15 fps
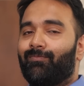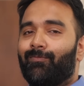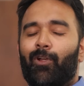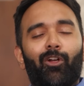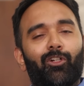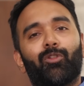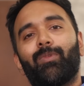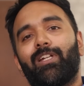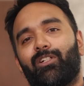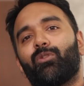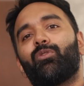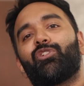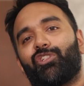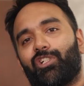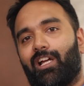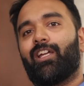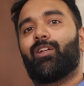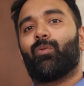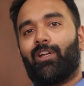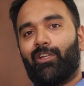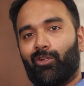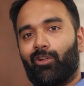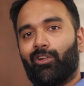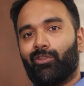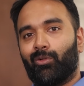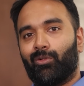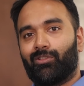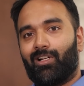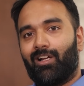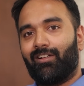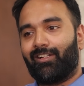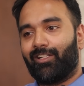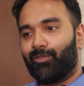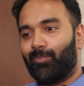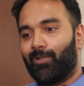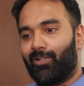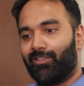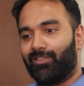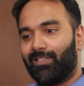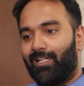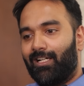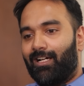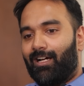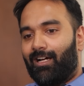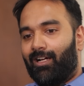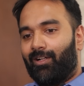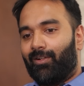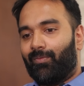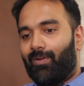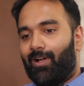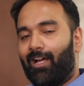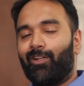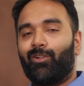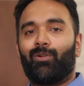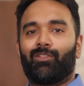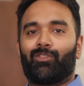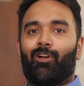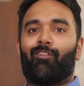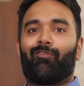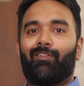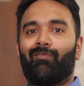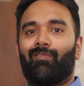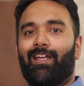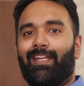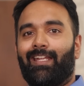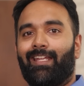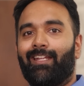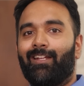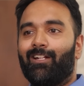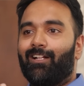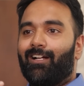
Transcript: not to be too shy when you're in those countries, because I know it's often very